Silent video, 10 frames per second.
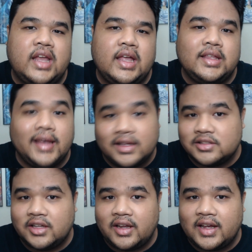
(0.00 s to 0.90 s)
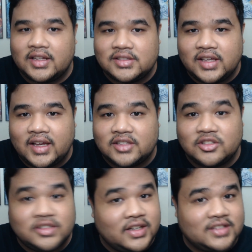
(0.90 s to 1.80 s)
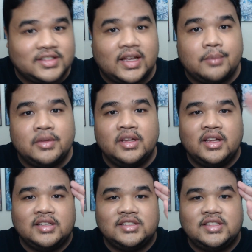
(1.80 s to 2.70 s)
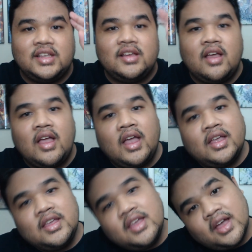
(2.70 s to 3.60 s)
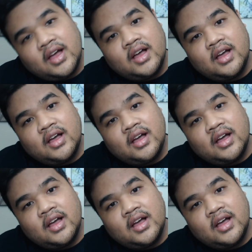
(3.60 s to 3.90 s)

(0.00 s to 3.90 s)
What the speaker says: And yeah, that's all I got to say, guys. Until next time, see ya.